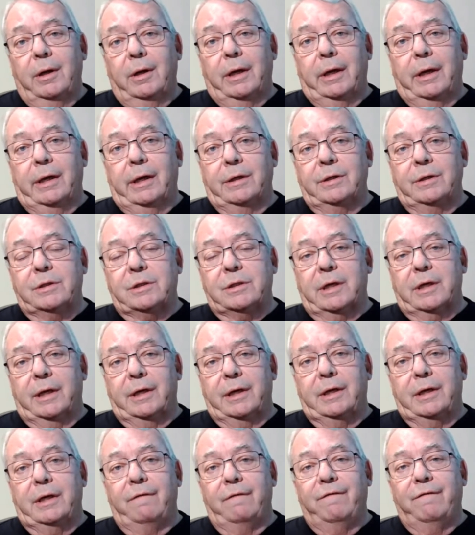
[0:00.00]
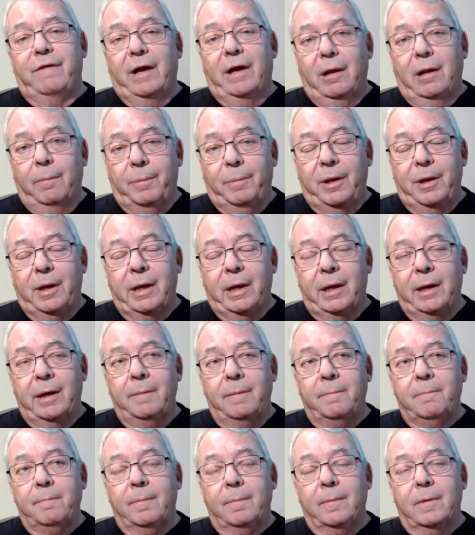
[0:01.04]
is uh,
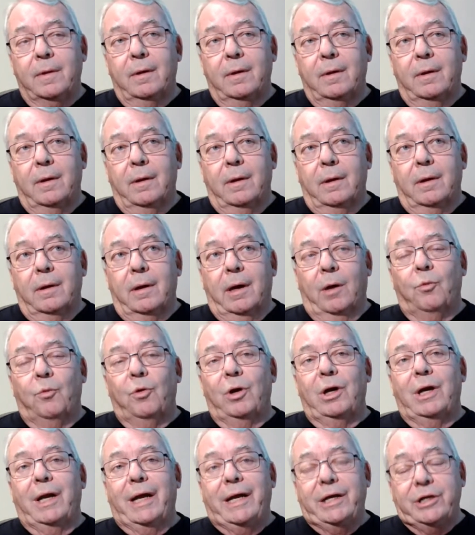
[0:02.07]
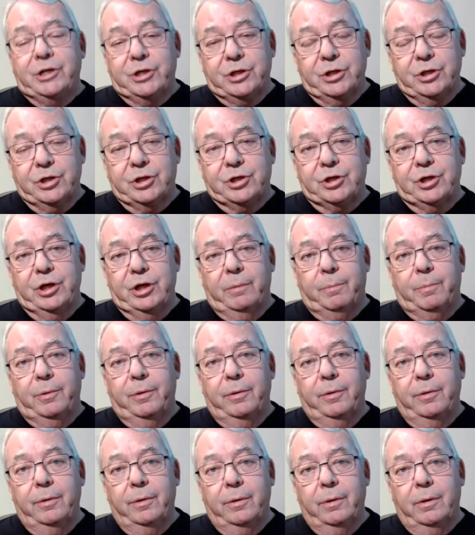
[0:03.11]
developing a relationship
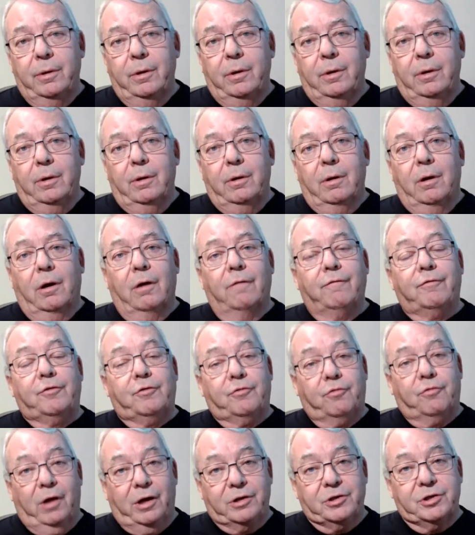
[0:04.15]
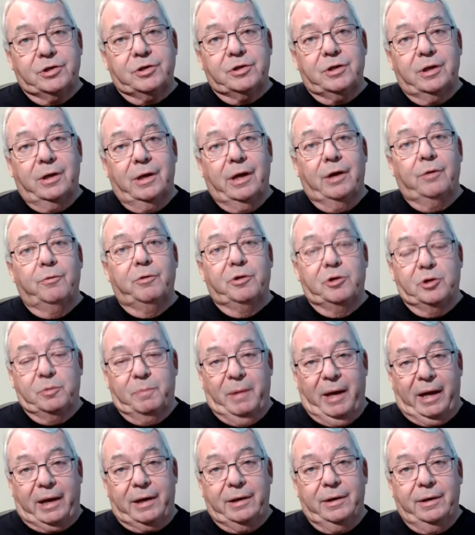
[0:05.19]
of trust and mm-hmm.
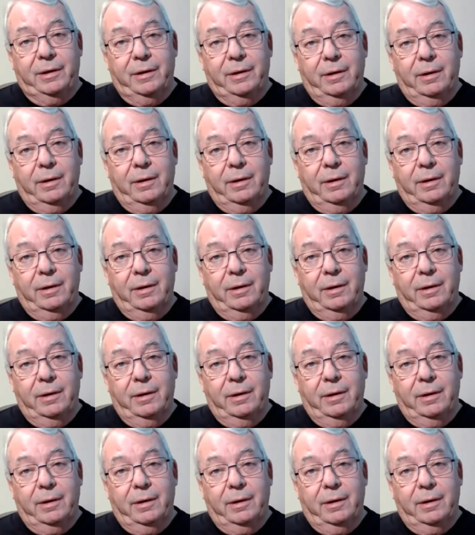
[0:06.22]
respect.